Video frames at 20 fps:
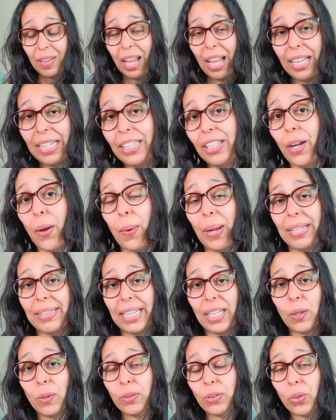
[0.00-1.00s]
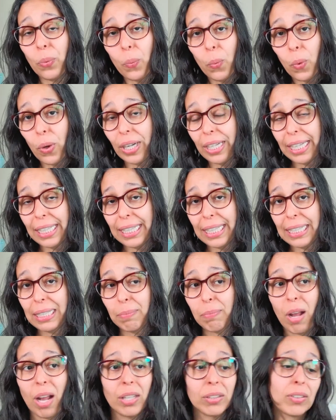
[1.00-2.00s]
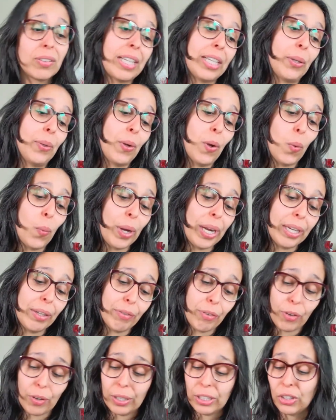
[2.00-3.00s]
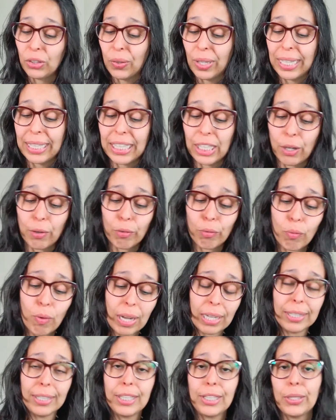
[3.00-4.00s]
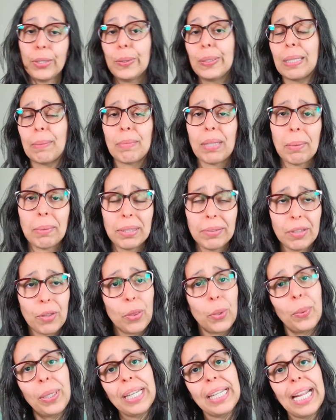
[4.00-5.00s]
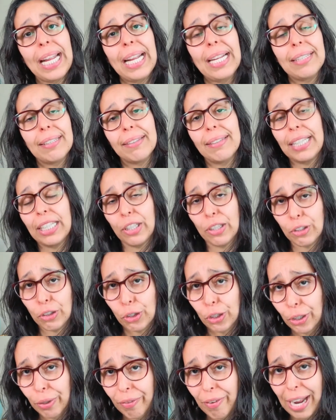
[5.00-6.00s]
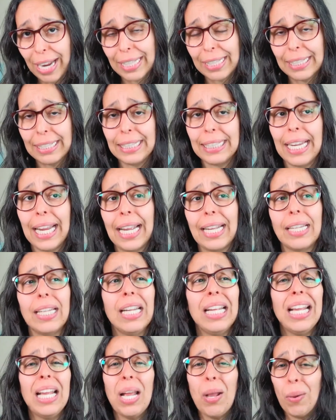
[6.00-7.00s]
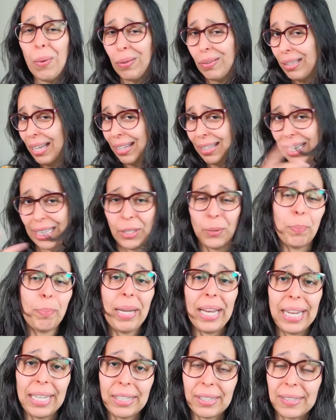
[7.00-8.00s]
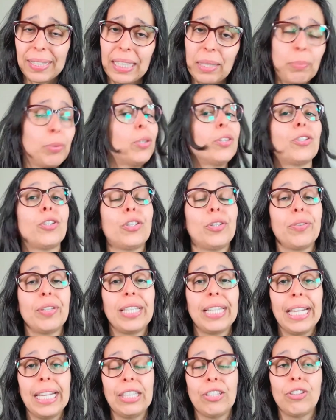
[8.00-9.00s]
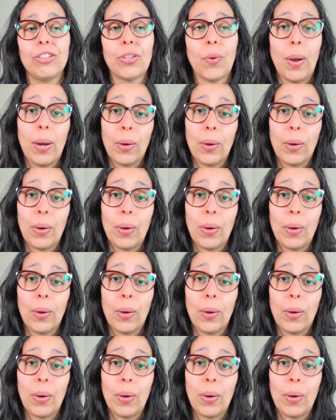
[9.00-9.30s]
you know, and they also work in this model that you go in for a training of one, two, sometimes even three days, and then you're certified in the end, and then you pay to keep your certification. So I